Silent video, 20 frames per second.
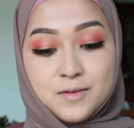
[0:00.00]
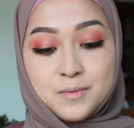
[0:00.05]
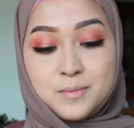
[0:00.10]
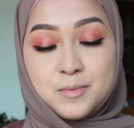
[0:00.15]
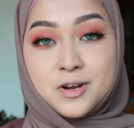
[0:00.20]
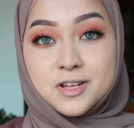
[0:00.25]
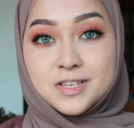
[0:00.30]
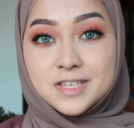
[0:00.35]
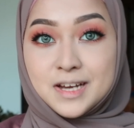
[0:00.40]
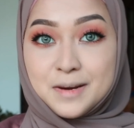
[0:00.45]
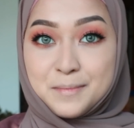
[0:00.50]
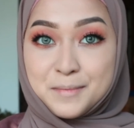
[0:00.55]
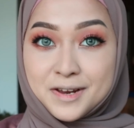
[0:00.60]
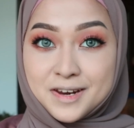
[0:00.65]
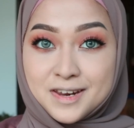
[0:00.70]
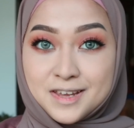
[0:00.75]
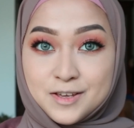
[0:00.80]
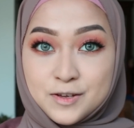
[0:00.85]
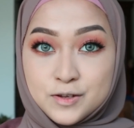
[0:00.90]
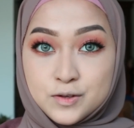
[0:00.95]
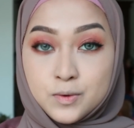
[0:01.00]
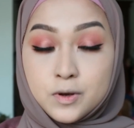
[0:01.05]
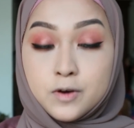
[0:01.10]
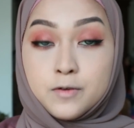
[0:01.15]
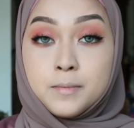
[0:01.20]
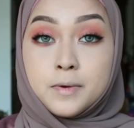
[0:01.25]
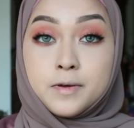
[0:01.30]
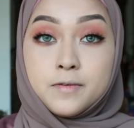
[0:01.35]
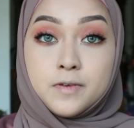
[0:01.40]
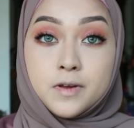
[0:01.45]
For bronzer, I'm gonna use one
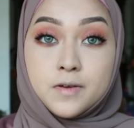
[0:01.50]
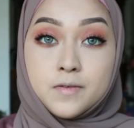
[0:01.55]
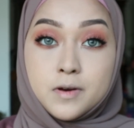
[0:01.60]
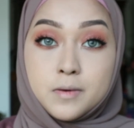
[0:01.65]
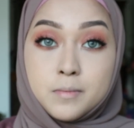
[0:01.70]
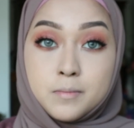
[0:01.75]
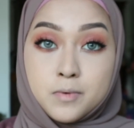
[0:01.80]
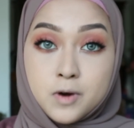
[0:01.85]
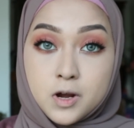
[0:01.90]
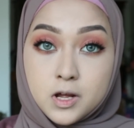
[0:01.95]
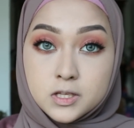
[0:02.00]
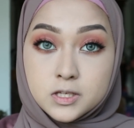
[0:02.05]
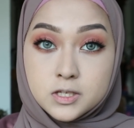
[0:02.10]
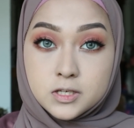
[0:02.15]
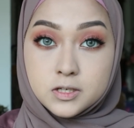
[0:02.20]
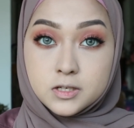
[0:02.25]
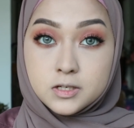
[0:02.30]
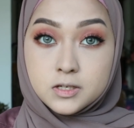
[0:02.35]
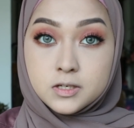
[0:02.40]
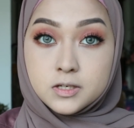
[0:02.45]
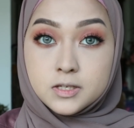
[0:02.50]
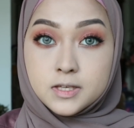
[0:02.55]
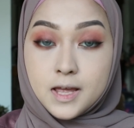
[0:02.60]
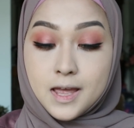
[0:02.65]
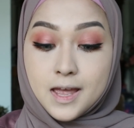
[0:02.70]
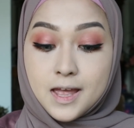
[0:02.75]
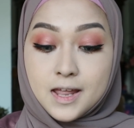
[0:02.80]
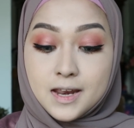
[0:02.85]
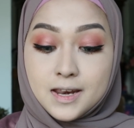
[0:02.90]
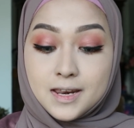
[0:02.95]
of my favorite bronzers,
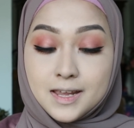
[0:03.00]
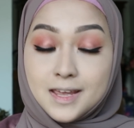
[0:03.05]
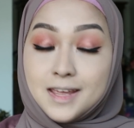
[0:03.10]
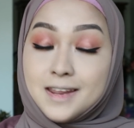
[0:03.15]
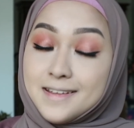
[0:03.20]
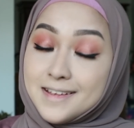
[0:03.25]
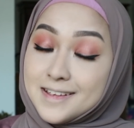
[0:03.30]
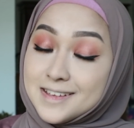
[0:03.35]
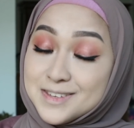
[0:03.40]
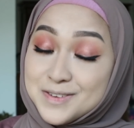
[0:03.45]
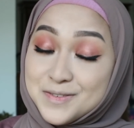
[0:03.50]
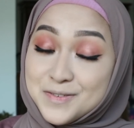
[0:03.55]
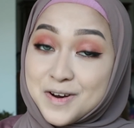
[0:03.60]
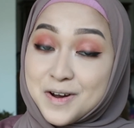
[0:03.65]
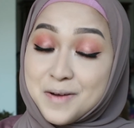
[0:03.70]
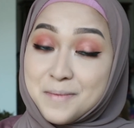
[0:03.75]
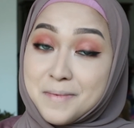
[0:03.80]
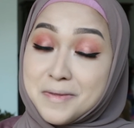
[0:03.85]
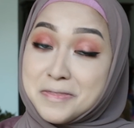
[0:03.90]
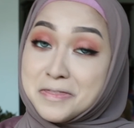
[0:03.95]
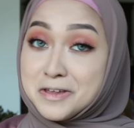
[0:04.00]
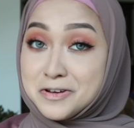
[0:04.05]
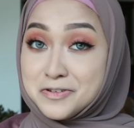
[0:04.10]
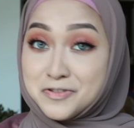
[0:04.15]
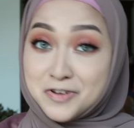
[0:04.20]
and it is from the